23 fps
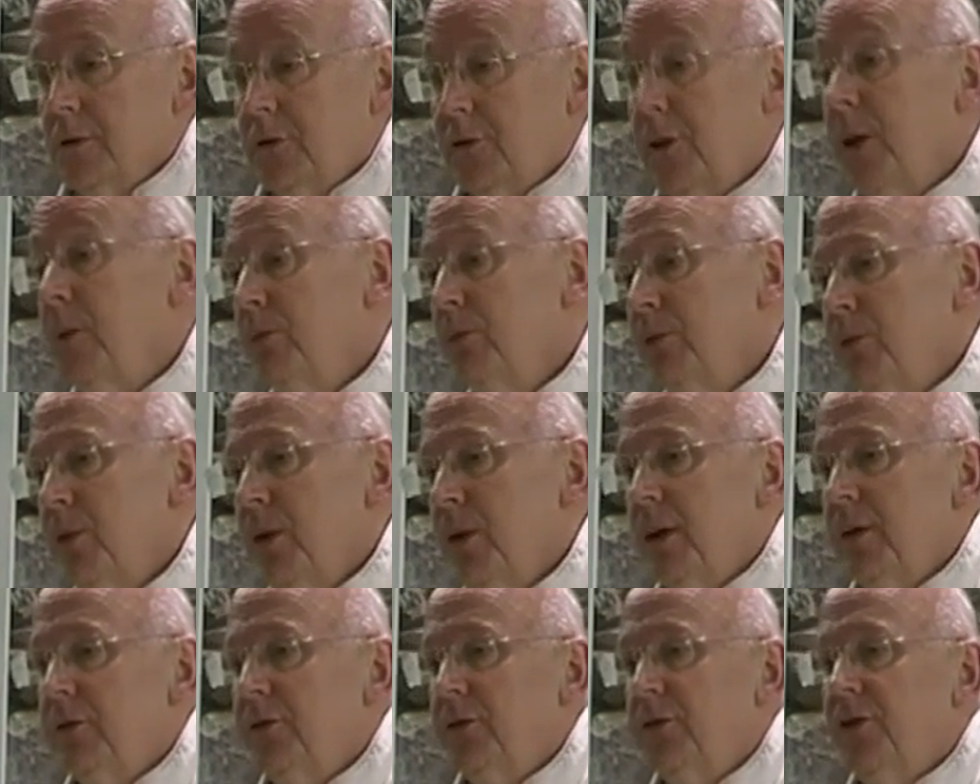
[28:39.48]
steps
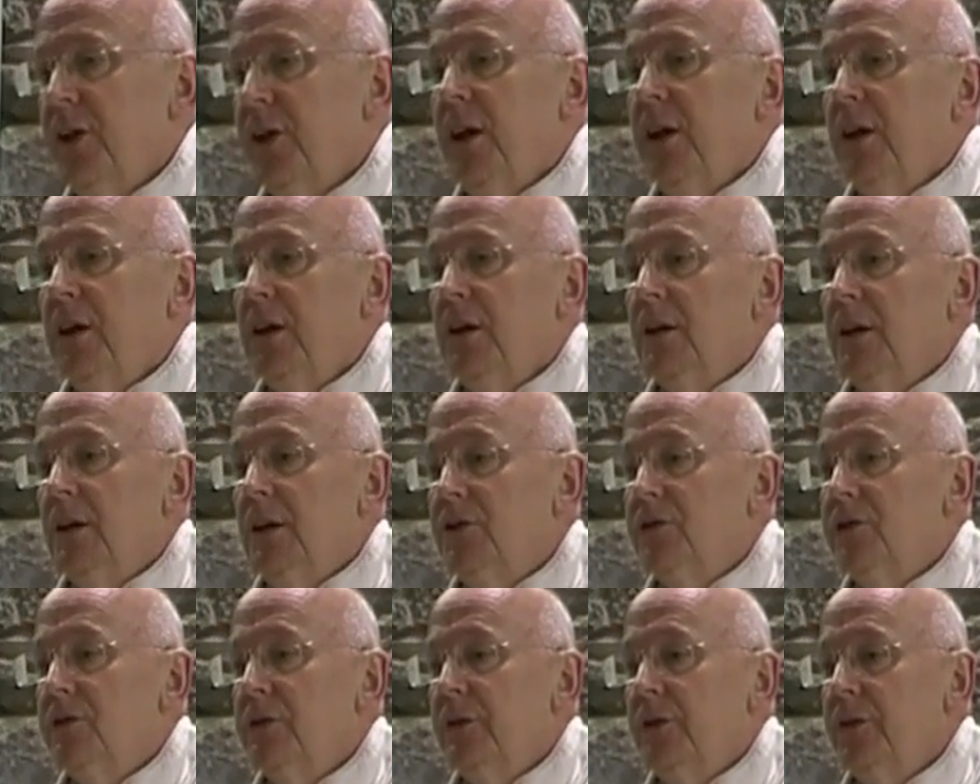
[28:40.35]
we have to take,
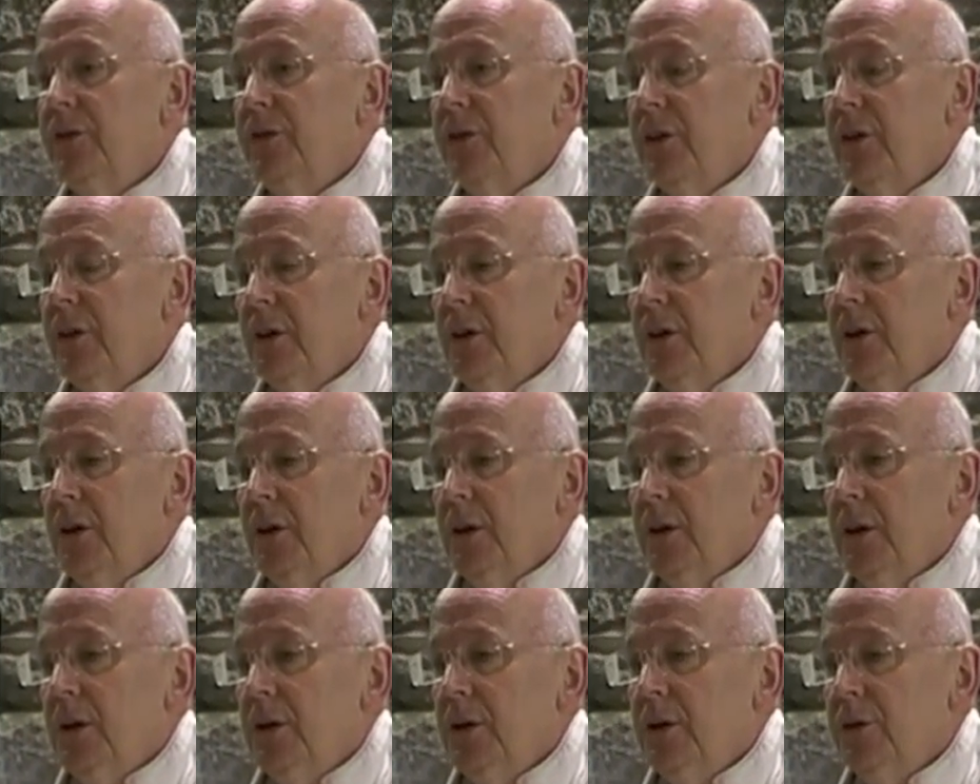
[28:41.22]
each of us
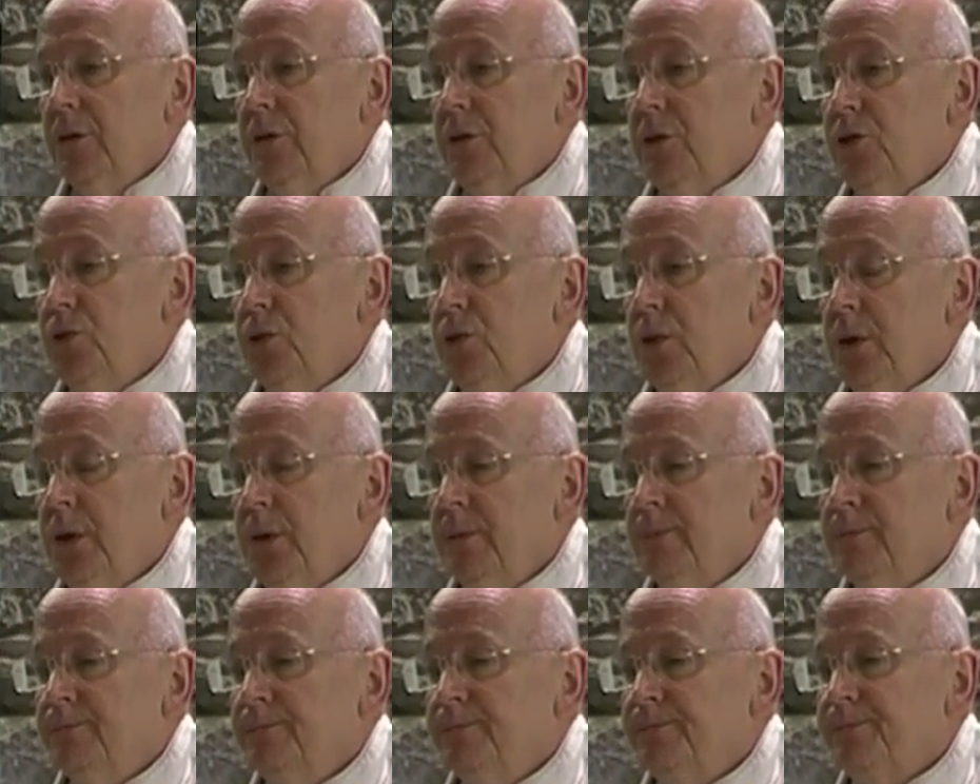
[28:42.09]

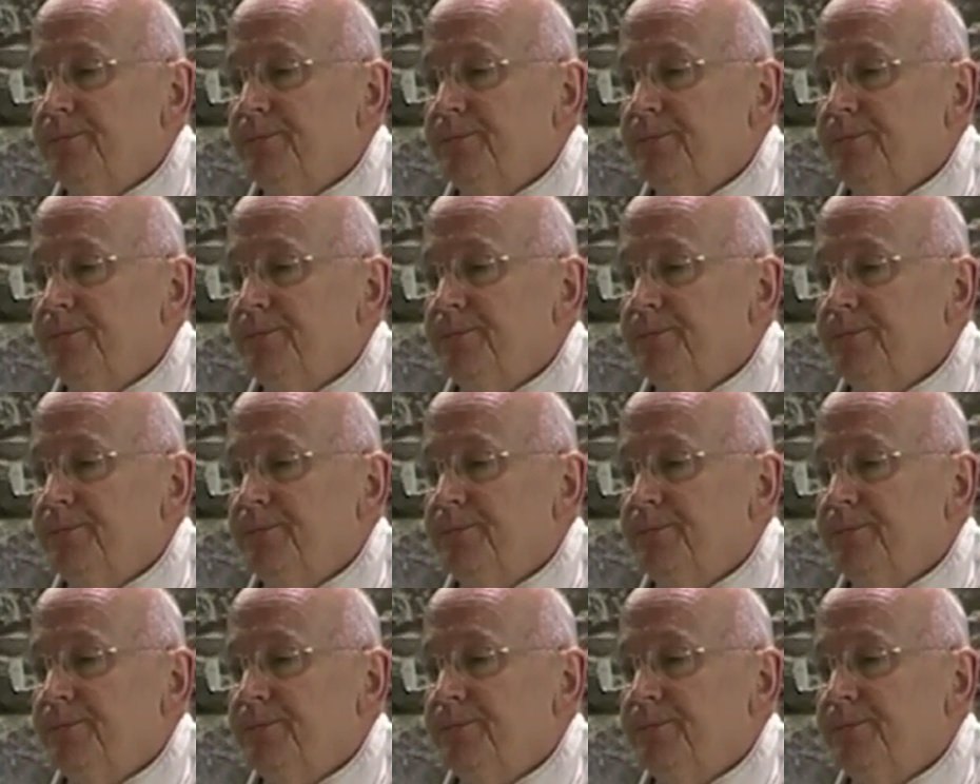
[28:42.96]
individually.